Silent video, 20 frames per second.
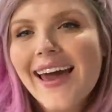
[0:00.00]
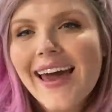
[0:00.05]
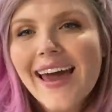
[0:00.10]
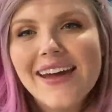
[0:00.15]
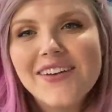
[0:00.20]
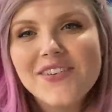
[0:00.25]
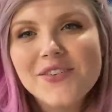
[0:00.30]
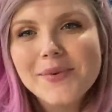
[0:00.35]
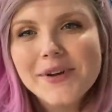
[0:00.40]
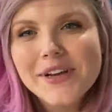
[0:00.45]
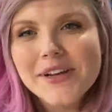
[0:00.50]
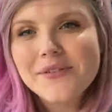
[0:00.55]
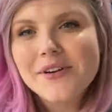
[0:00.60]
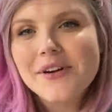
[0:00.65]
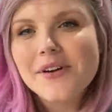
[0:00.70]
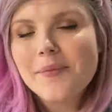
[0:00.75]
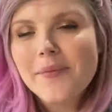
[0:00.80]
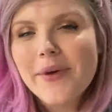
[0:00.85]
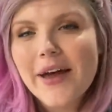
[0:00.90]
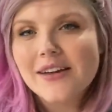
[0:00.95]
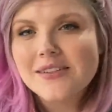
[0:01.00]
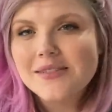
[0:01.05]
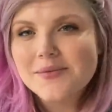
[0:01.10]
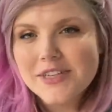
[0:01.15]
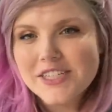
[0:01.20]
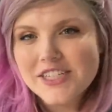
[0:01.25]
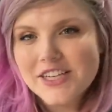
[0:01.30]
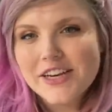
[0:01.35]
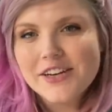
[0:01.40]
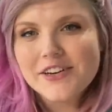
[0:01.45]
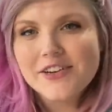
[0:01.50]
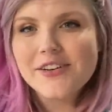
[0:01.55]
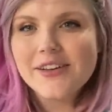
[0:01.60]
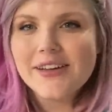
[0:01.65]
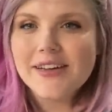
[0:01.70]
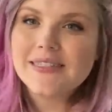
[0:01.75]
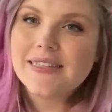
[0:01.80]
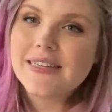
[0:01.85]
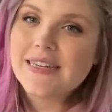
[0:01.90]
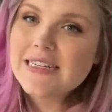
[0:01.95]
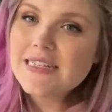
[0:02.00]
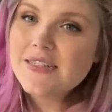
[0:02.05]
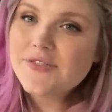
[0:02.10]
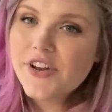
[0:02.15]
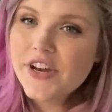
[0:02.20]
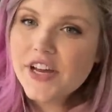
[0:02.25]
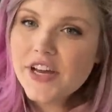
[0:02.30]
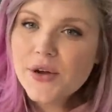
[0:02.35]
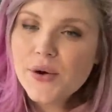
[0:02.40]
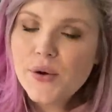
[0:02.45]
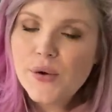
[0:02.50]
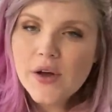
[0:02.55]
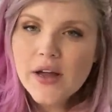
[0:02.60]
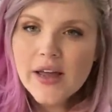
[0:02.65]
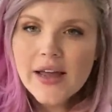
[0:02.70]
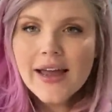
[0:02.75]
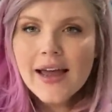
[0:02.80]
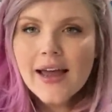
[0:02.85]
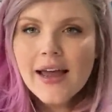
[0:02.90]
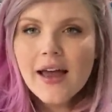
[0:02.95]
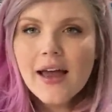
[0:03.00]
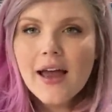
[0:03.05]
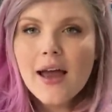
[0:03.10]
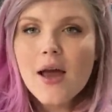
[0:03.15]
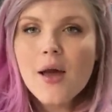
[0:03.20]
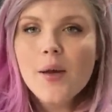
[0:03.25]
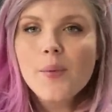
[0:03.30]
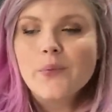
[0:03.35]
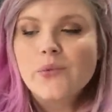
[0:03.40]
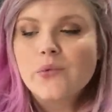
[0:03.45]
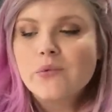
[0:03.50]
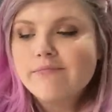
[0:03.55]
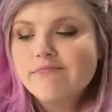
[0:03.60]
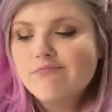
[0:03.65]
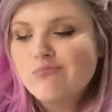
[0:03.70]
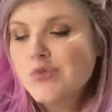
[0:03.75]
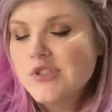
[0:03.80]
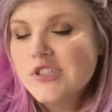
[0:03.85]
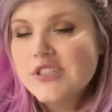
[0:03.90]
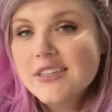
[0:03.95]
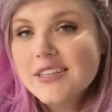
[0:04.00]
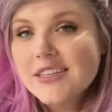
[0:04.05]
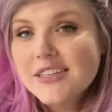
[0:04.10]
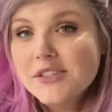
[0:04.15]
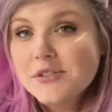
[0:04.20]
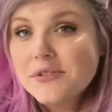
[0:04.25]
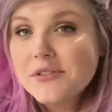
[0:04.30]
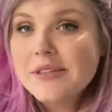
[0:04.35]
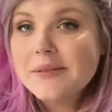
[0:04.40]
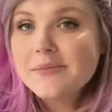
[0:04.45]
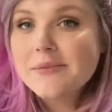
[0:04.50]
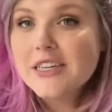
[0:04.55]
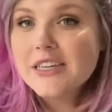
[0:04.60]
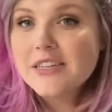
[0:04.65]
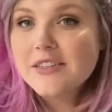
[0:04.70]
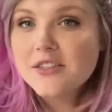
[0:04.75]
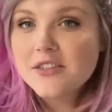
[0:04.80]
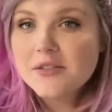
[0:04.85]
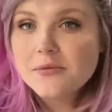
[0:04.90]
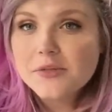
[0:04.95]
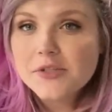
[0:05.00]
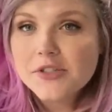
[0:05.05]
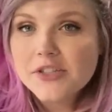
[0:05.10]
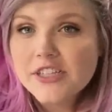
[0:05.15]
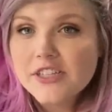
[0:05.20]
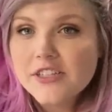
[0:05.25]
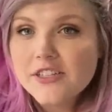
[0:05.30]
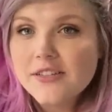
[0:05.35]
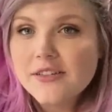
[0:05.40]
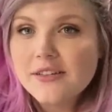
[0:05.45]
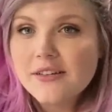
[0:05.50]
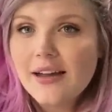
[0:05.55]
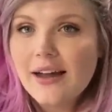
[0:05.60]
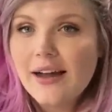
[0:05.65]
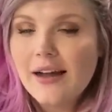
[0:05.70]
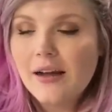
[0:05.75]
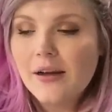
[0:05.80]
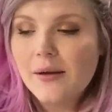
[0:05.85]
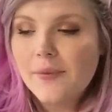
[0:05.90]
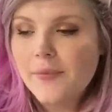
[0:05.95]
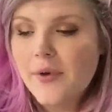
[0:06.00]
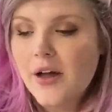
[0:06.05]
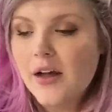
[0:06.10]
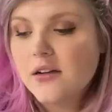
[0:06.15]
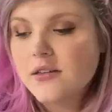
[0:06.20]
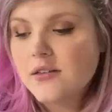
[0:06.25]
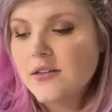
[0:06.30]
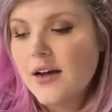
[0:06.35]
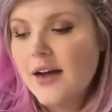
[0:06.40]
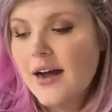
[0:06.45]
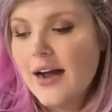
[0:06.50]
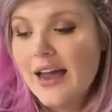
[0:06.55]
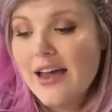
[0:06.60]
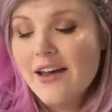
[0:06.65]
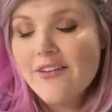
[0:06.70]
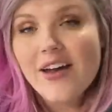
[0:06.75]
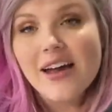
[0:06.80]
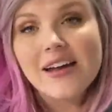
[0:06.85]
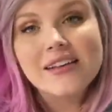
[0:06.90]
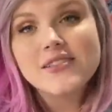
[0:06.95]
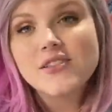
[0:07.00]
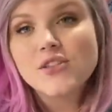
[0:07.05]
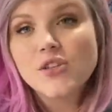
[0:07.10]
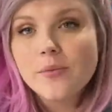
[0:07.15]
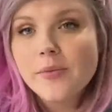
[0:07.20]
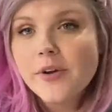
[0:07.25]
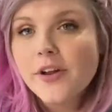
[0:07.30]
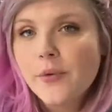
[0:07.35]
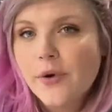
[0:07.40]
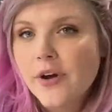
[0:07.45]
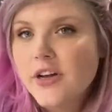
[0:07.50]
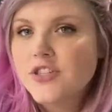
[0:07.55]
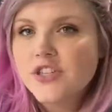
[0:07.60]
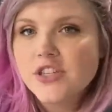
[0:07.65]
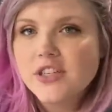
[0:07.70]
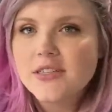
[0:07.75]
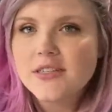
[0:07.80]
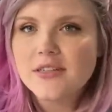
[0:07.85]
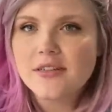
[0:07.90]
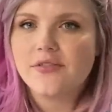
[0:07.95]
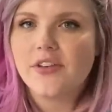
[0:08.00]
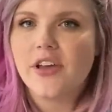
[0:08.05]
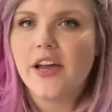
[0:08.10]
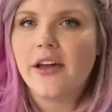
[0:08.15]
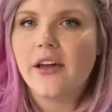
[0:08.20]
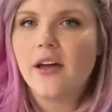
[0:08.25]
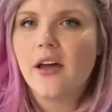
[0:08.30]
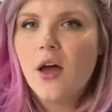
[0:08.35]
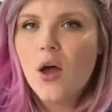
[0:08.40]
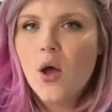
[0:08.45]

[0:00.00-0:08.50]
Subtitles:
Hey everybody, welcome back to my channel. In today's video, we're just gonna do something super chill. I have had so many questions of like,